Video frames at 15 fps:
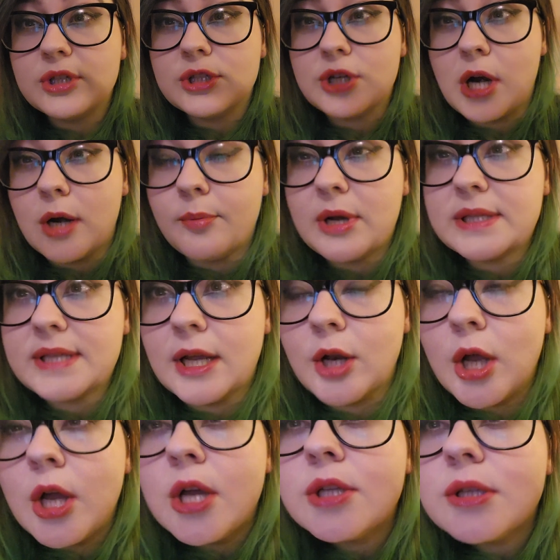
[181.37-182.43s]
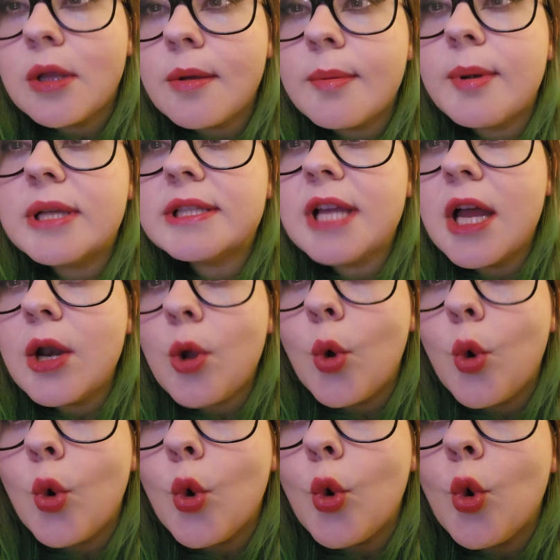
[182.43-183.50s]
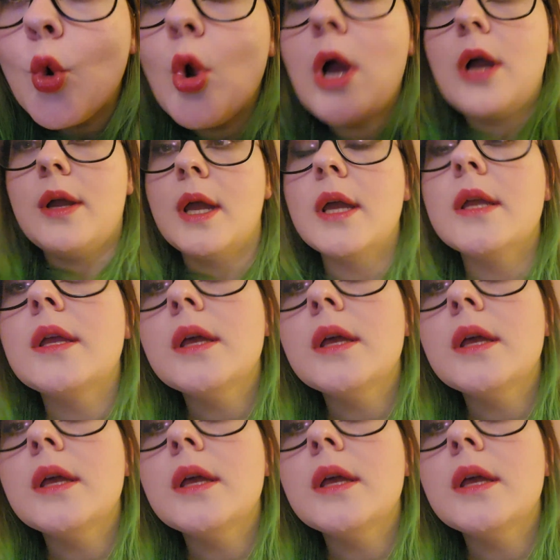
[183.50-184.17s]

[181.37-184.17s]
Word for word: just trying to press down. Don't let me press down. Okay,